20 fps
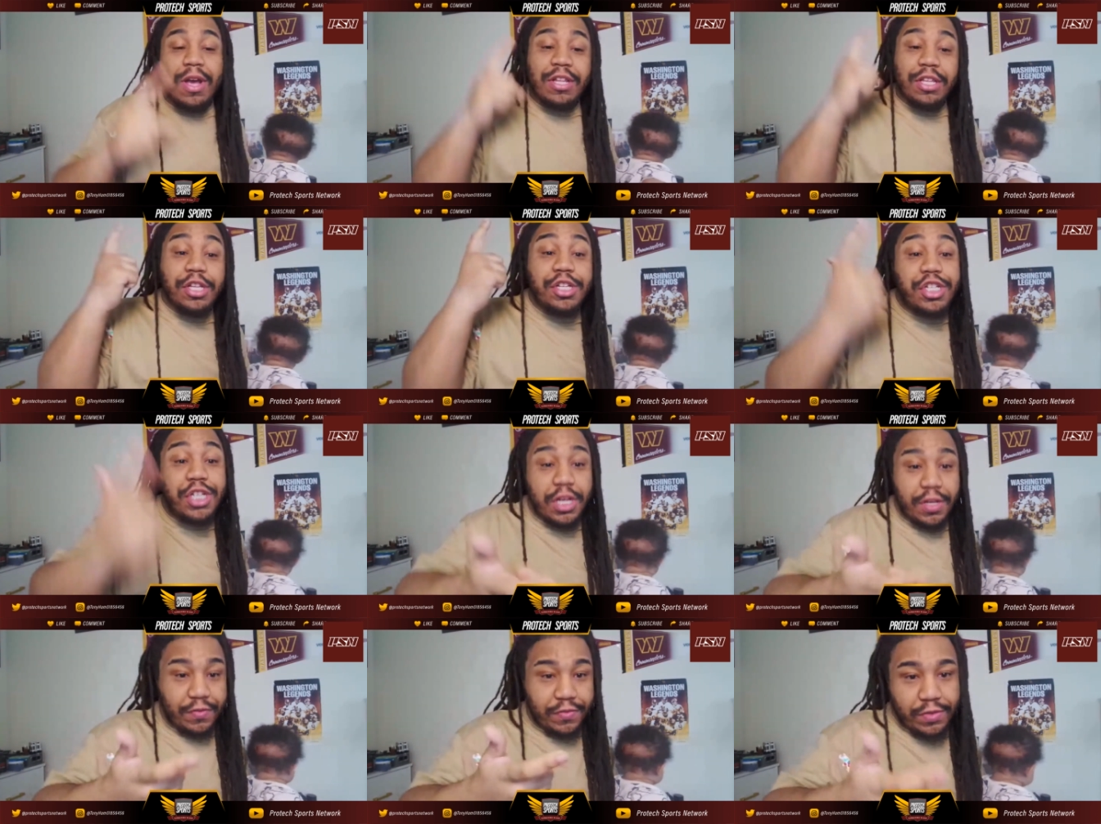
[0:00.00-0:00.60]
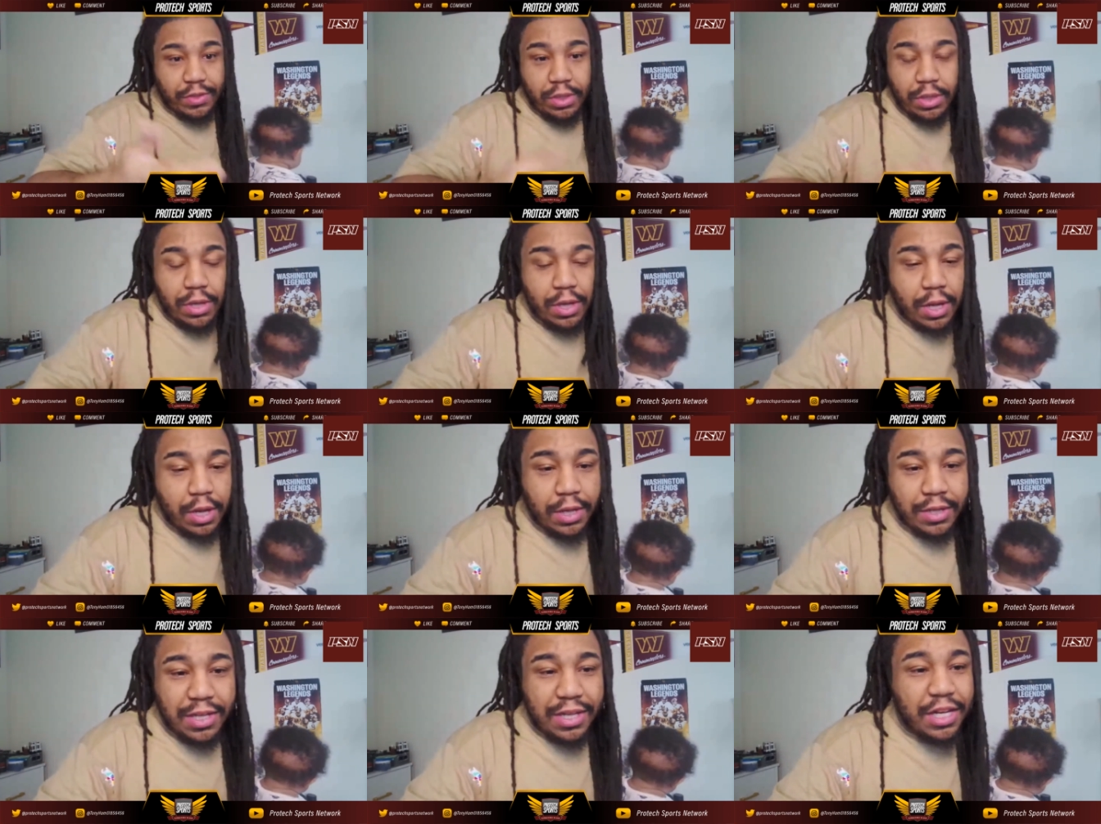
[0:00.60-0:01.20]
the Chiefs
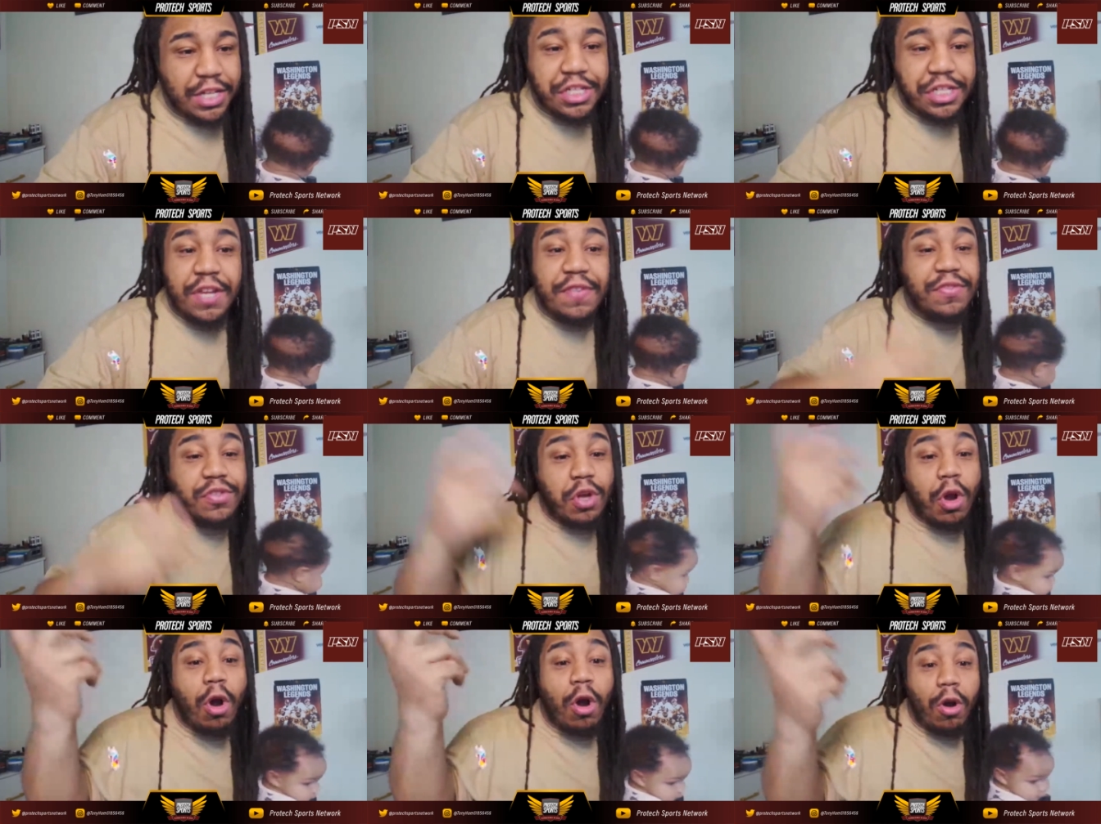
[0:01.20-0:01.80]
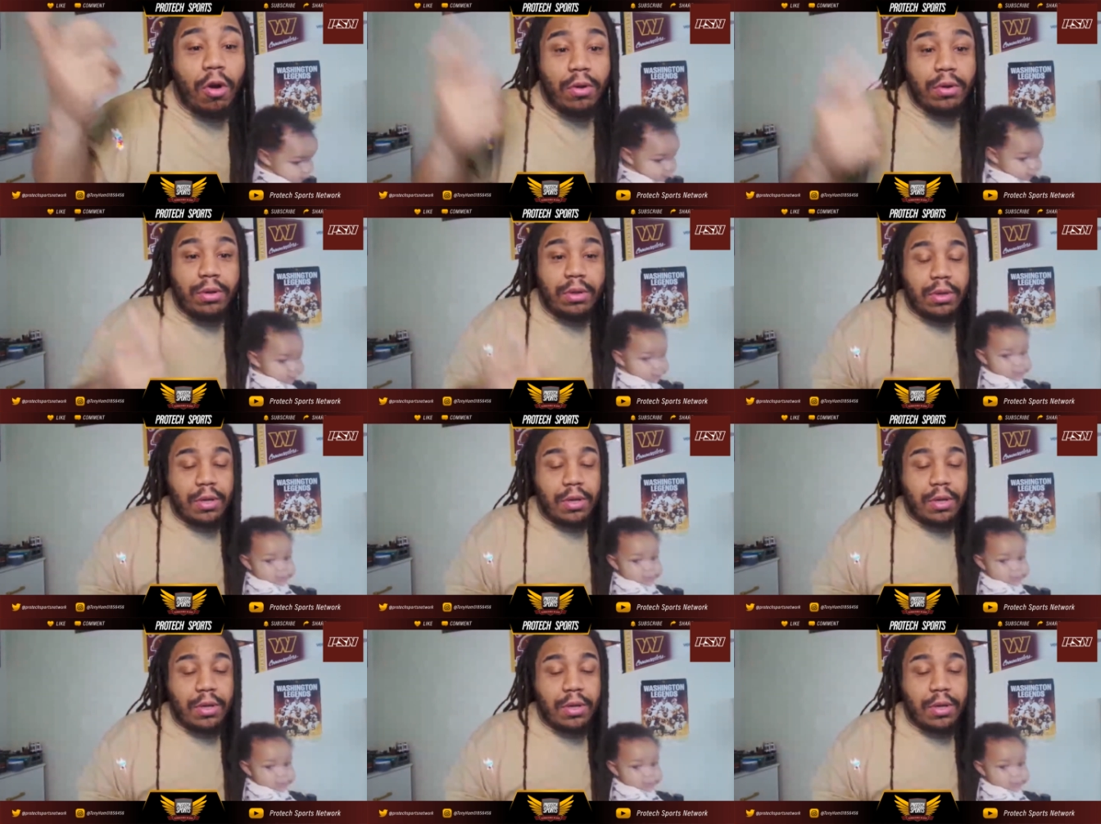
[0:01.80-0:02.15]
say the Chiefs call